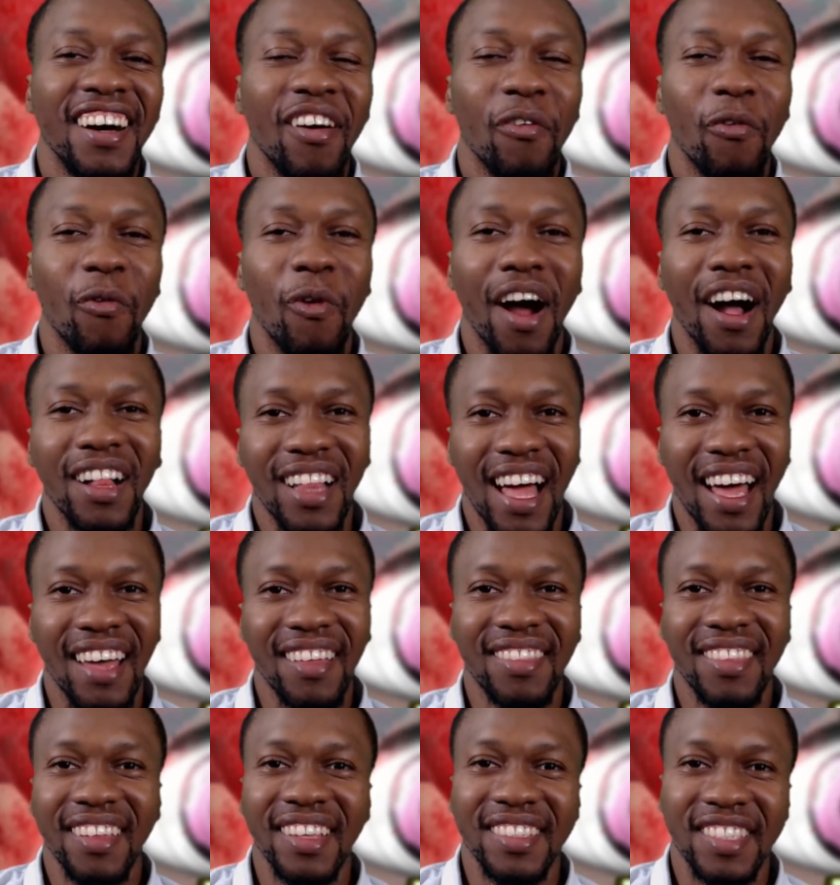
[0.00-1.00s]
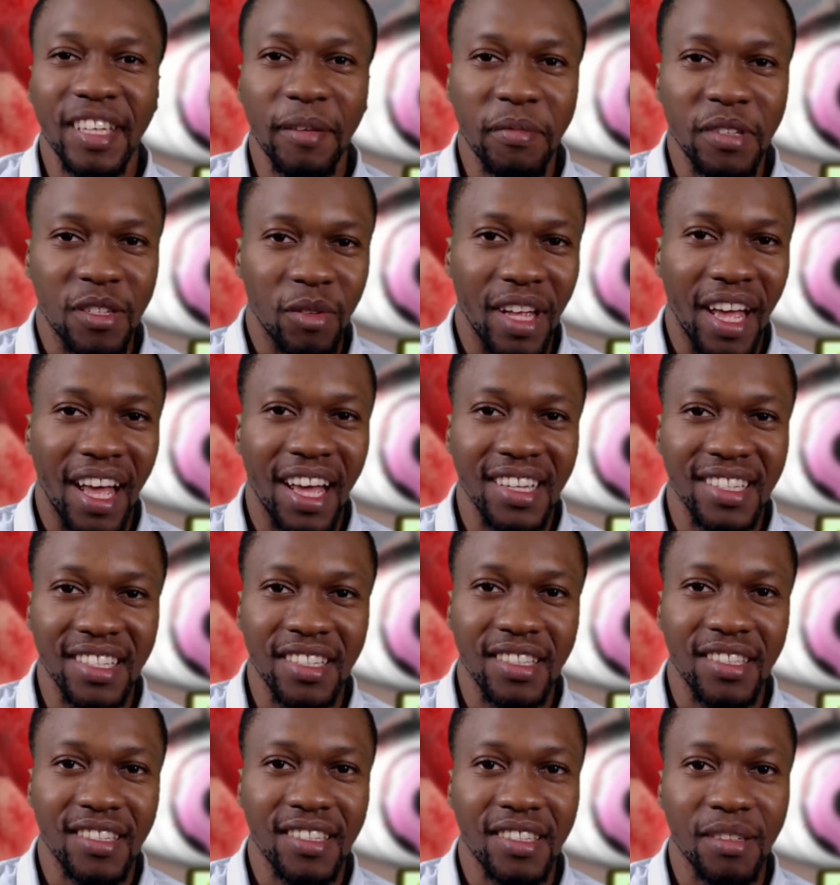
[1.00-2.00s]
well, I think this episode has
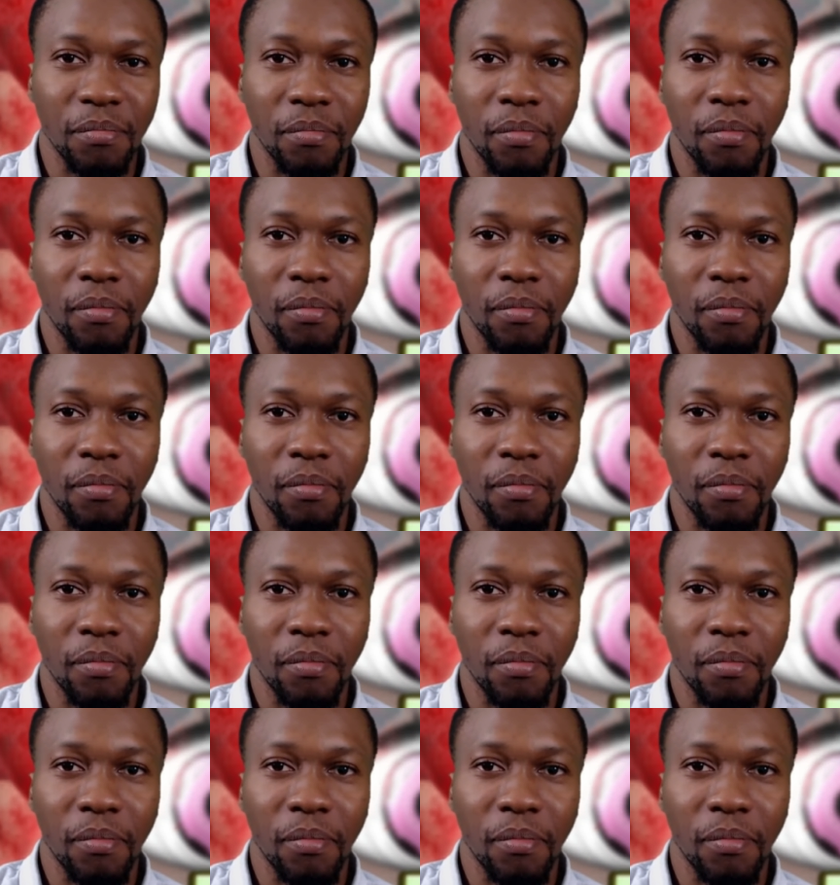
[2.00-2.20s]
its